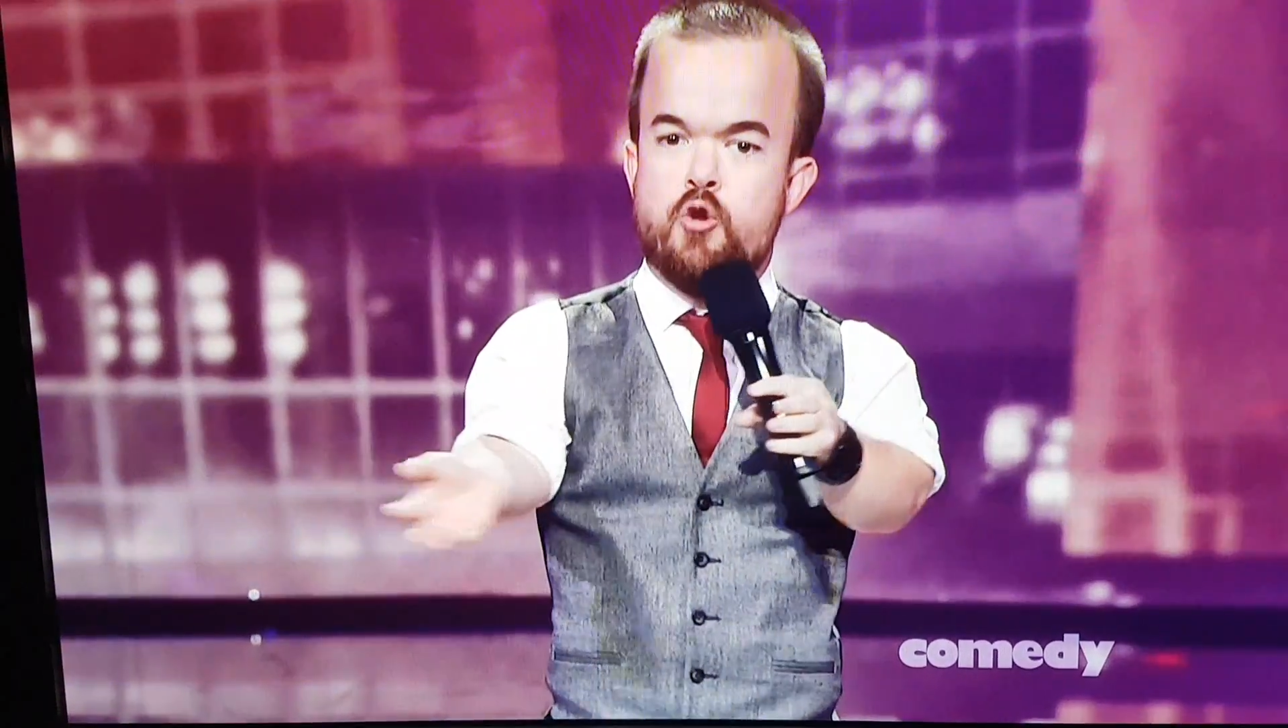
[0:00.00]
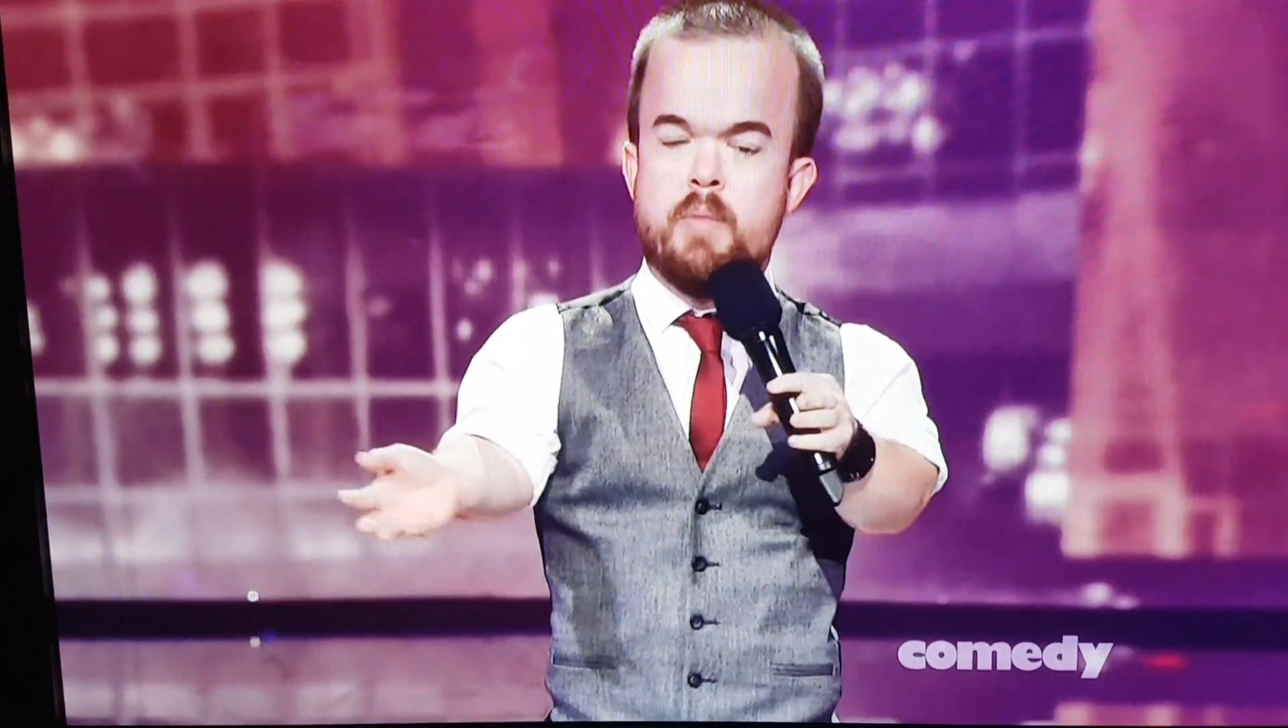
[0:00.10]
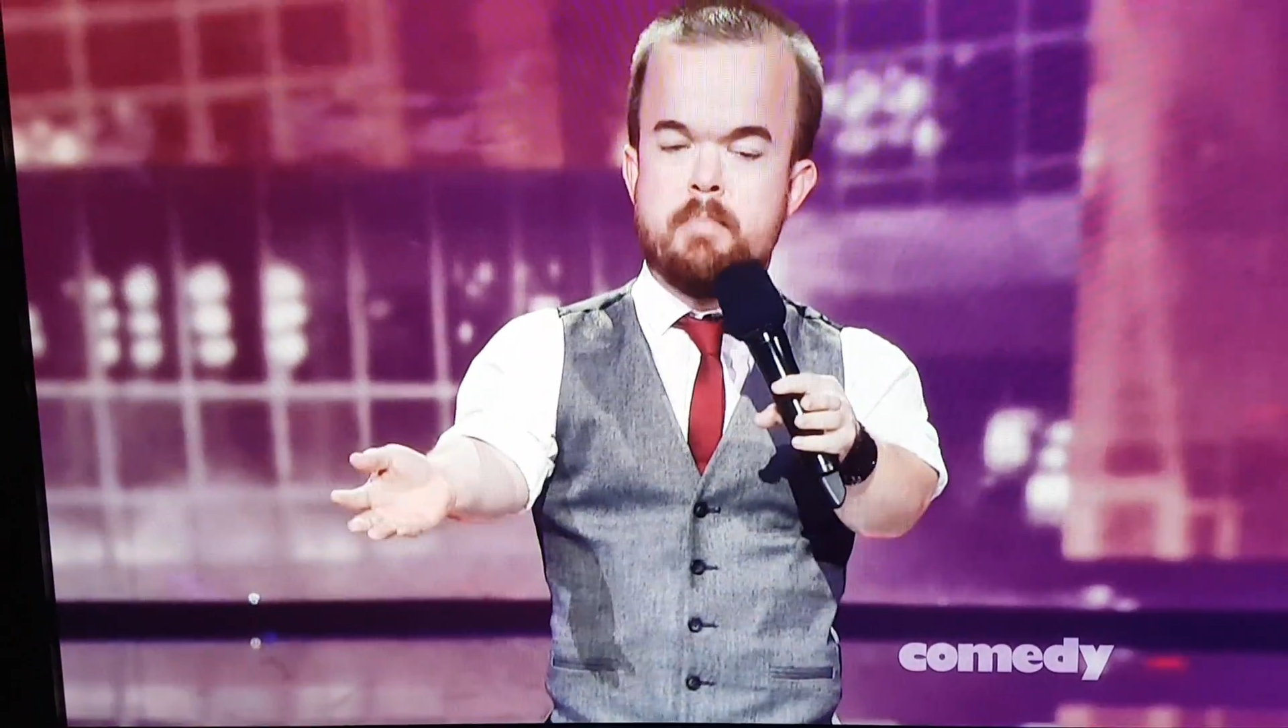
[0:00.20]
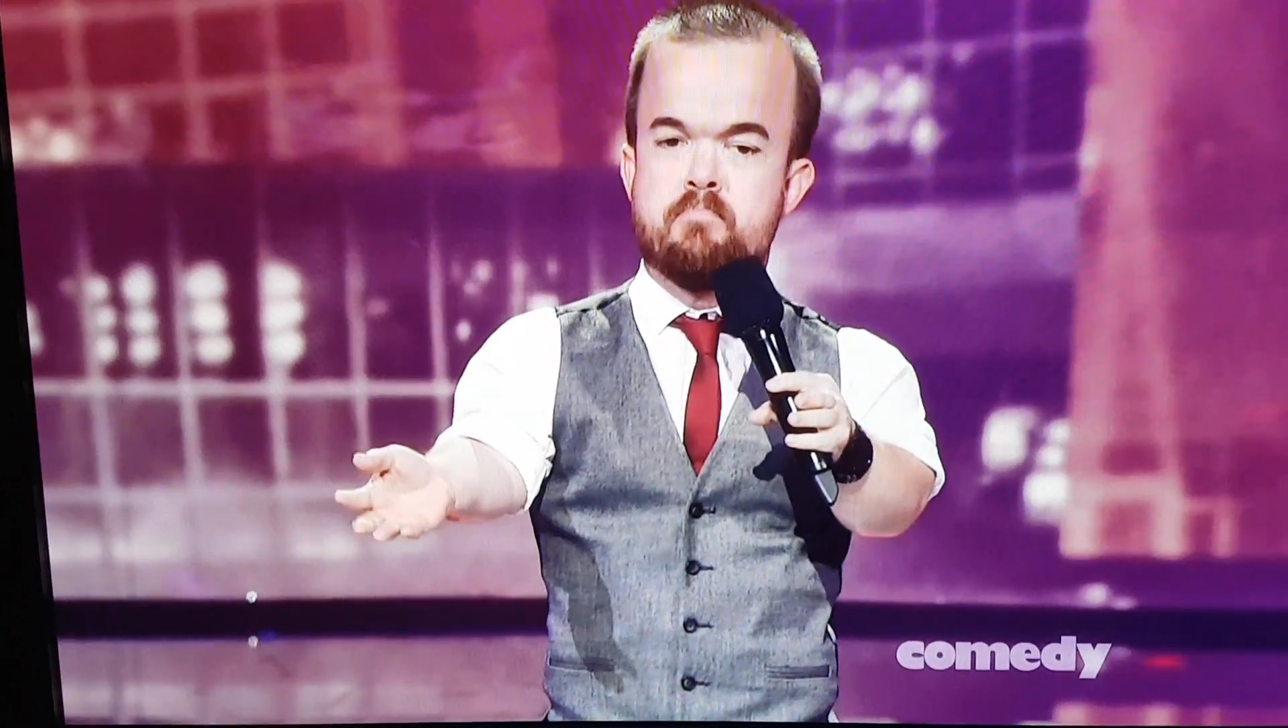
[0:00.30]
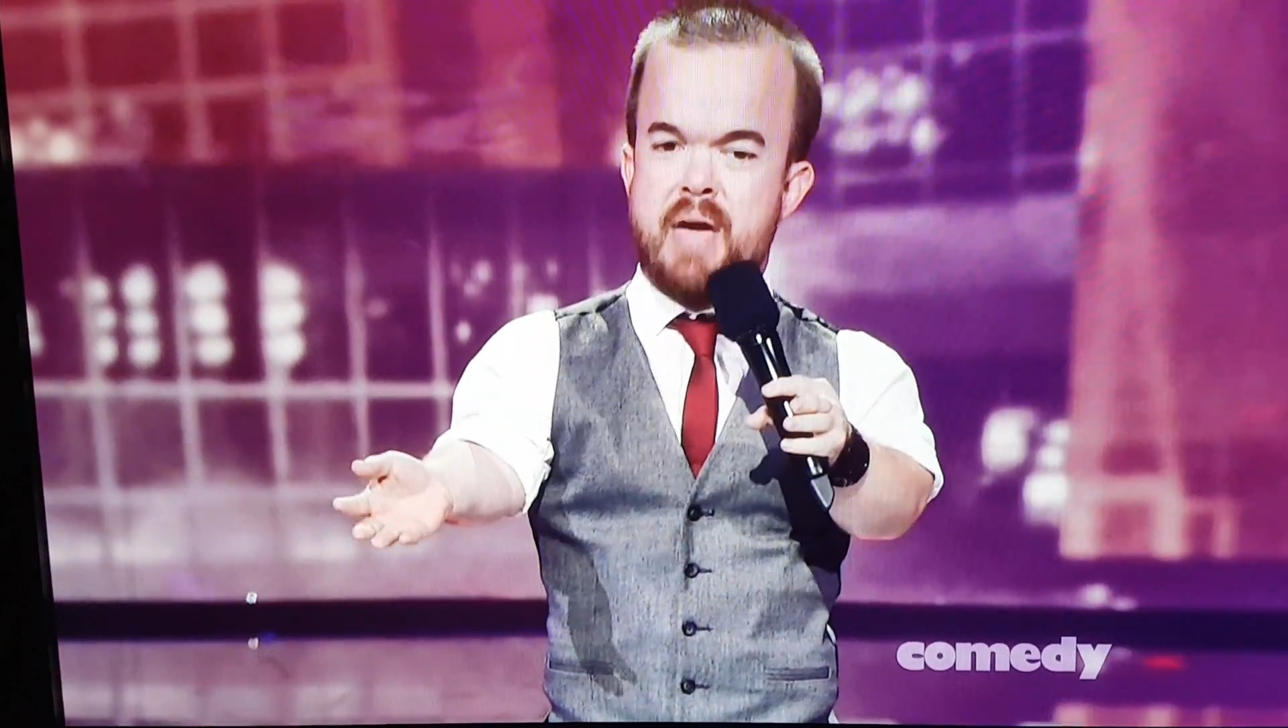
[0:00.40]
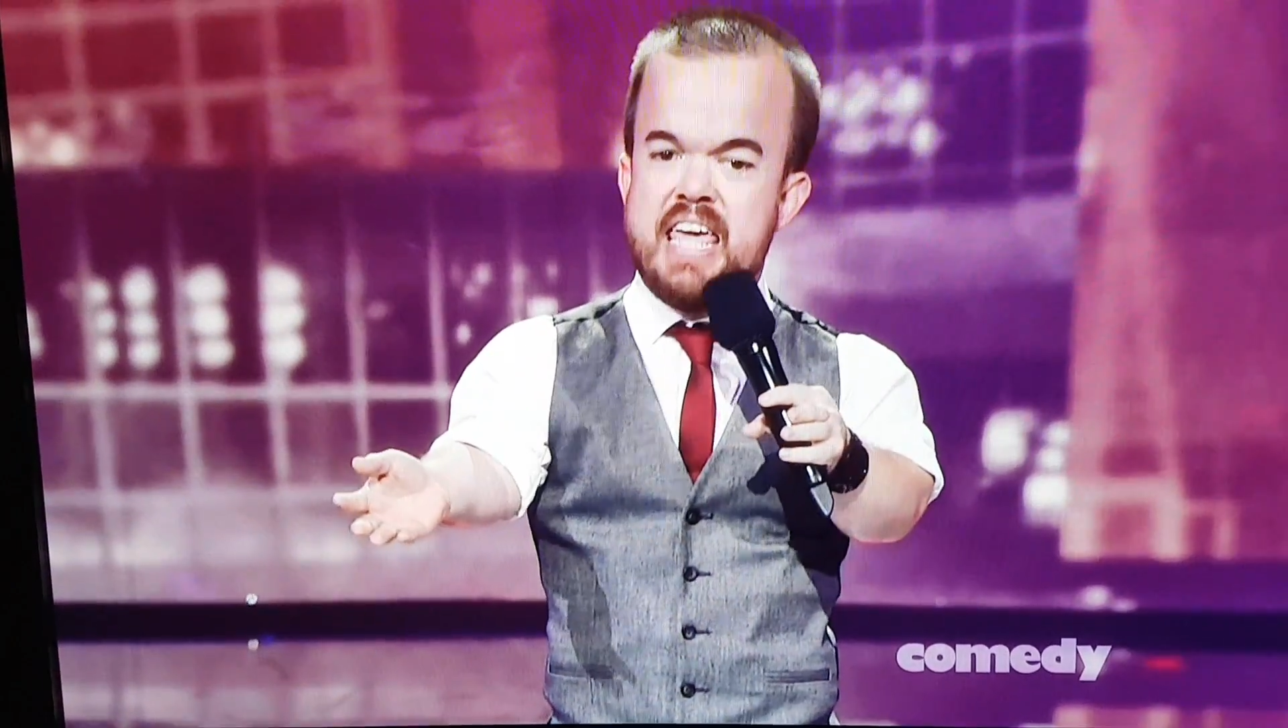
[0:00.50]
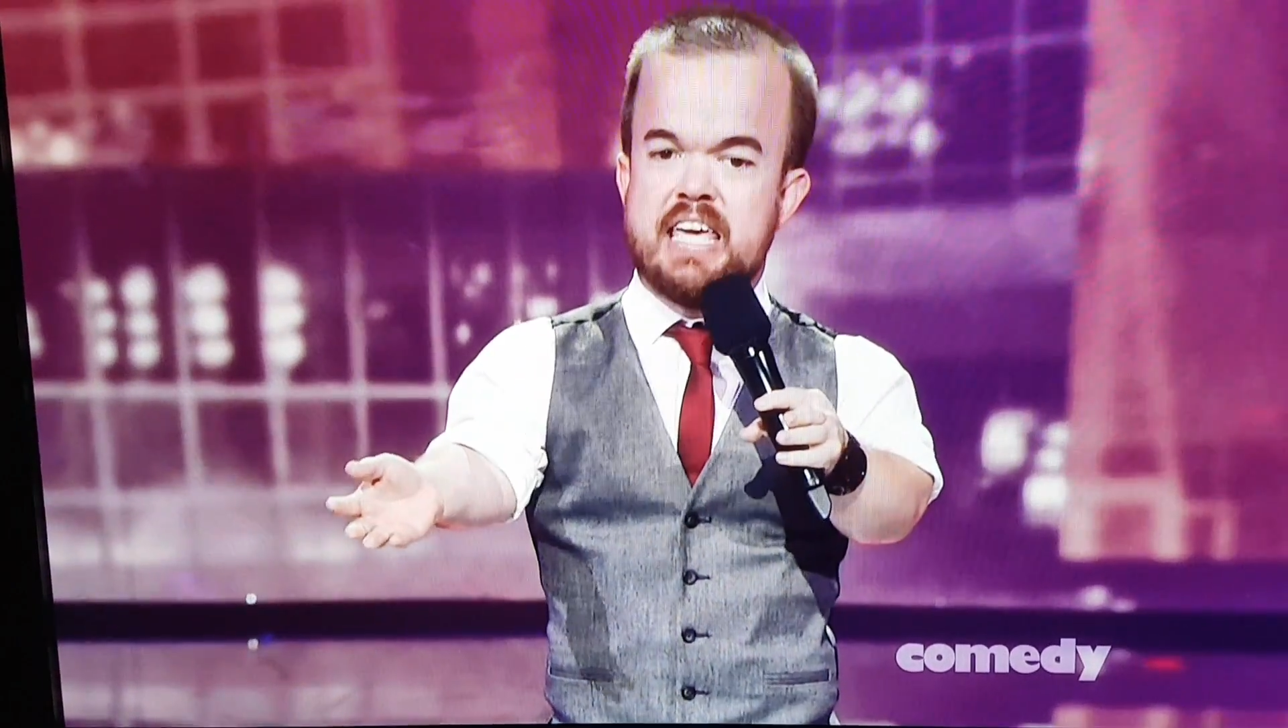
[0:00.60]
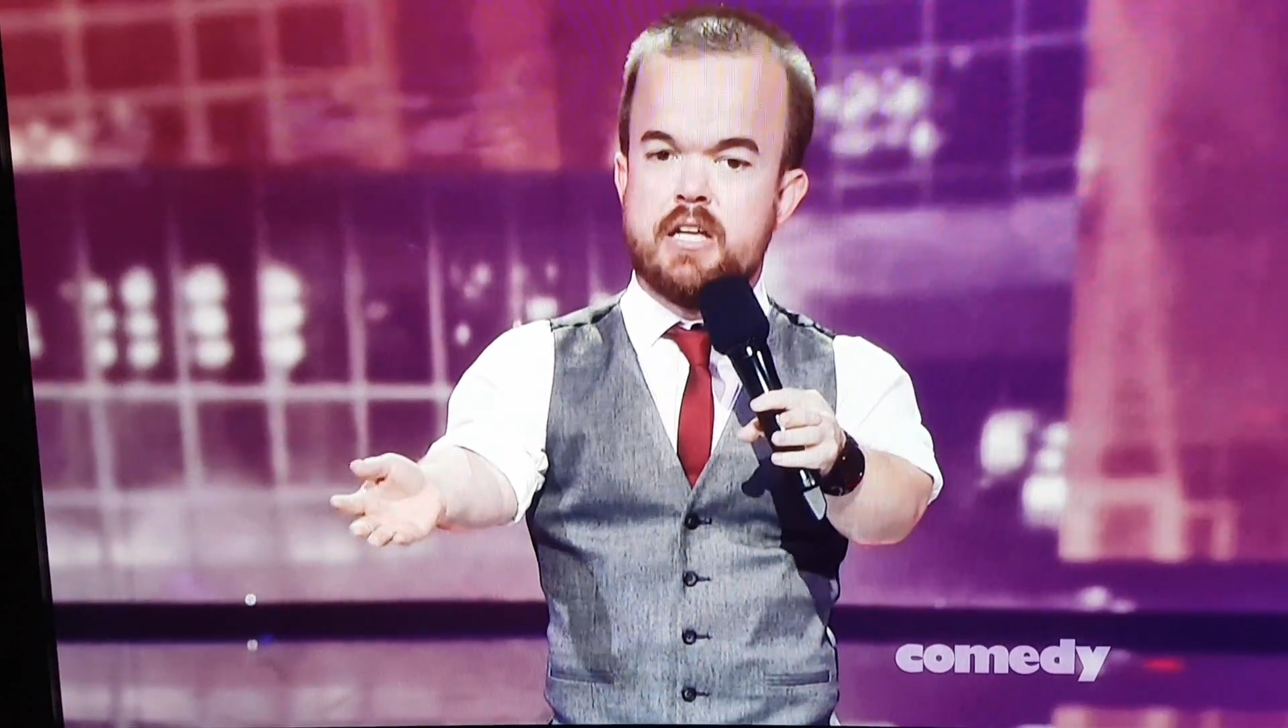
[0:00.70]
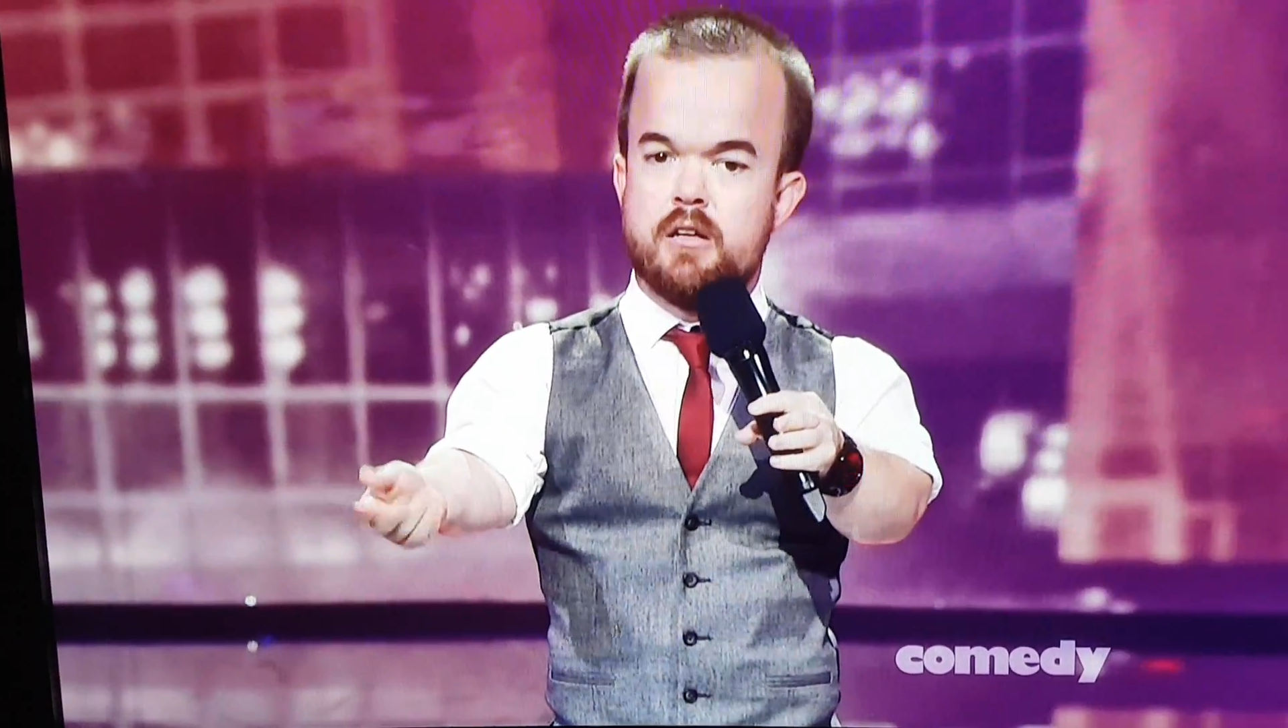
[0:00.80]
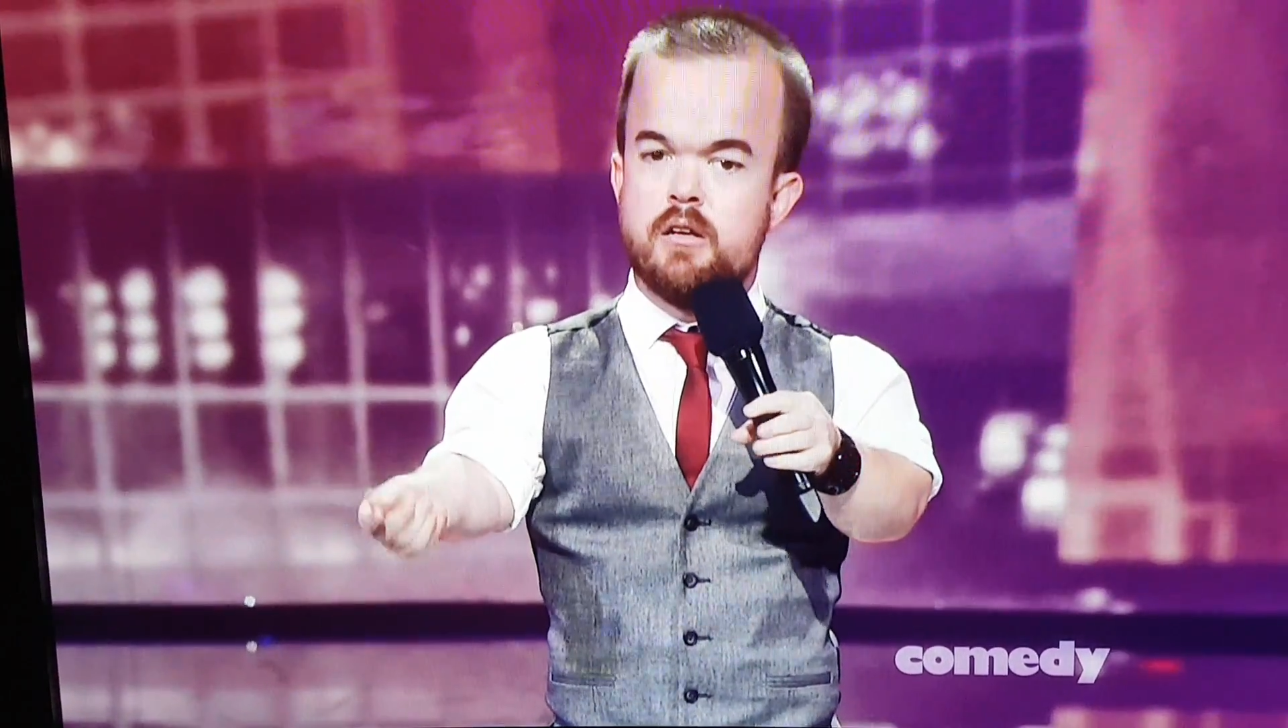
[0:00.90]
human
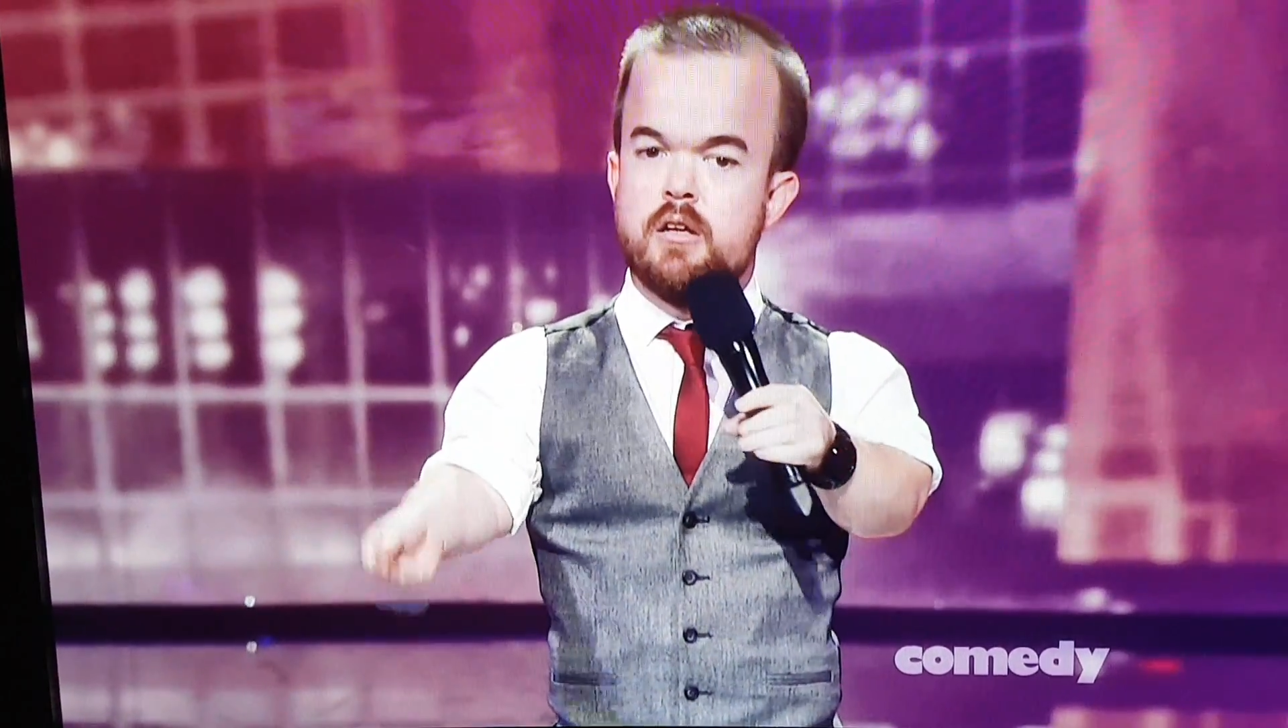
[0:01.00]
bacon,